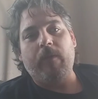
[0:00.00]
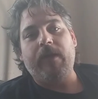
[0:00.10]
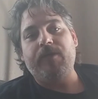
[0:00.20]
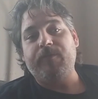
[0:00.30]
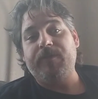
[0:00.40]

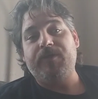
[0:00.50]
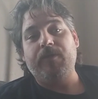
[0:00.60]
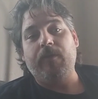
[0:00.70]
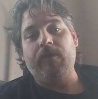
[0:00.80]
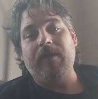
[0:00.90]
Wayne, Jimmy
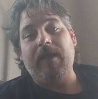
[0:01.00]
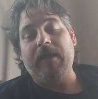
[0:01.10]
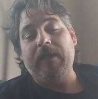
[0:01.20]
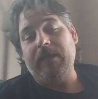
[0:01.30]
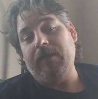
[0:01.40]
Stewart,
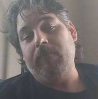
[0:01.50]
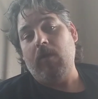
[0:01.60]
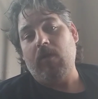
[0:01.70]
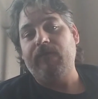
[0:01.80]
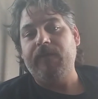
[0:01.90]
and Lee
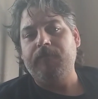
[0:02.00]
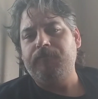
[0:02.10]
Marvin.